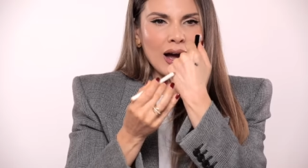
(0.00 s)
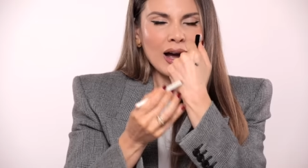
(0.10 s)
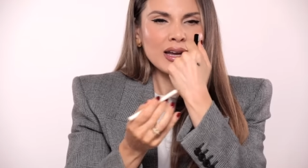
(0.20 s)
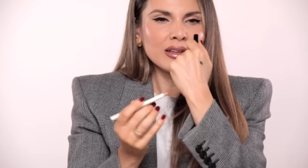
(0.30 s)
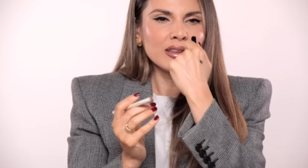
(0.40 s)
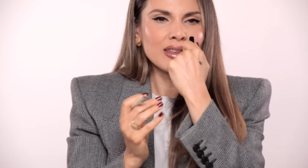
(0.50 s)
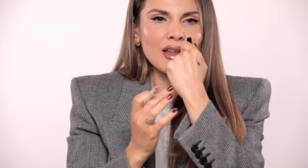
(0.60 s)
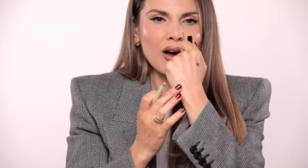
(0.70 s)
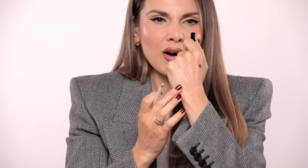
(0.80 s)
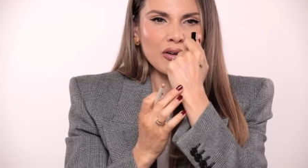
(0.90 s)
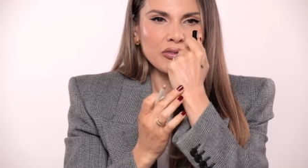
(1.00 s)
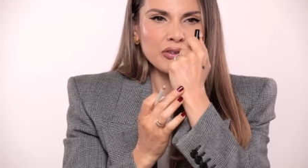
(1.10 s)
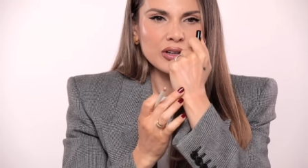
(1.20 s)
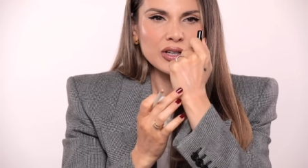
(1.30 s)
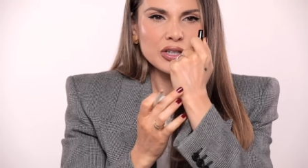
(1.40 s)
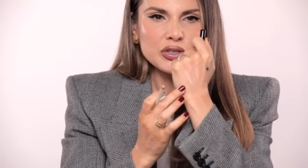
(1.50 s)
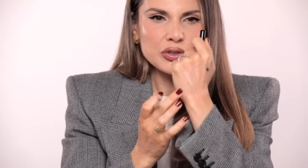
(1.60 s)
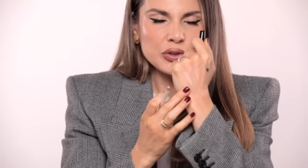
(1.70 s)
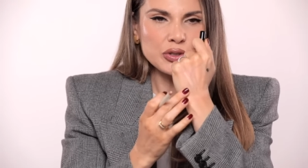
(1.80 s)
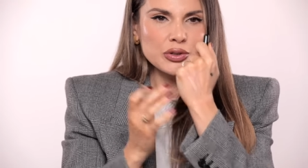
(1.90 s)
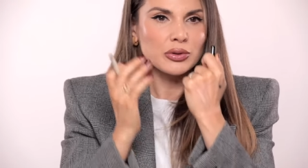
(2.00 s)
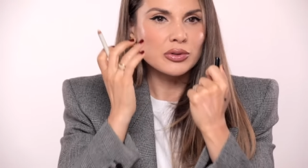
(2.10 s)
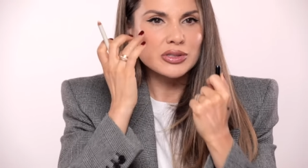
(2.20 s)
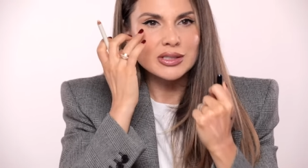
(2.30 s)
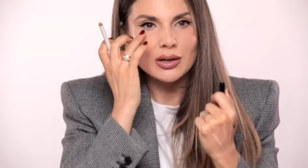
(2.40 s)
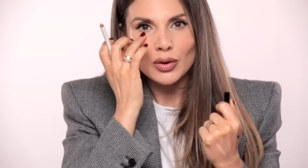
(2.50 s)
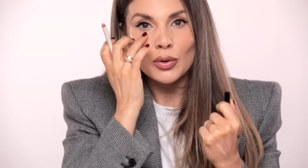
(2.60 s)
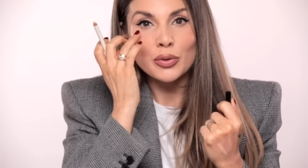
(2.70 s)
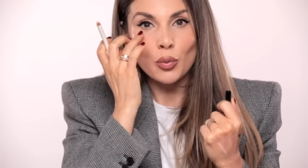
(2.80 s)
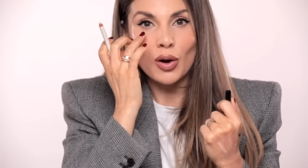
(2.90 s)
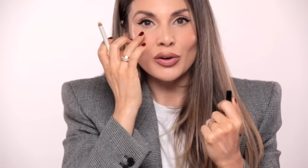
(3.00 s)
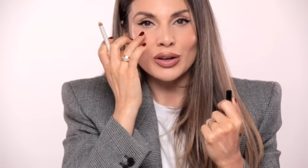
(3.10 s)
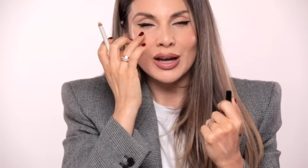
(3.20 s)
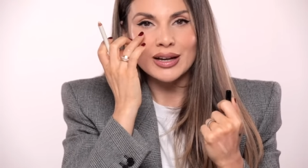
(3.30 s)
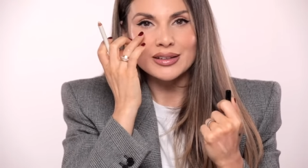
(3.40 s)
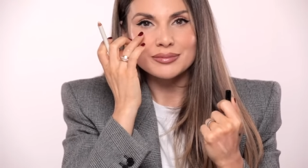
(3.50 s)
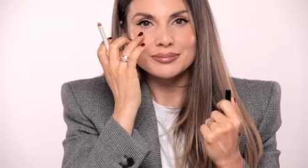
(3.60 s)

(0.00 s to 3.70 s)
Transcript: I love to use on the waterline.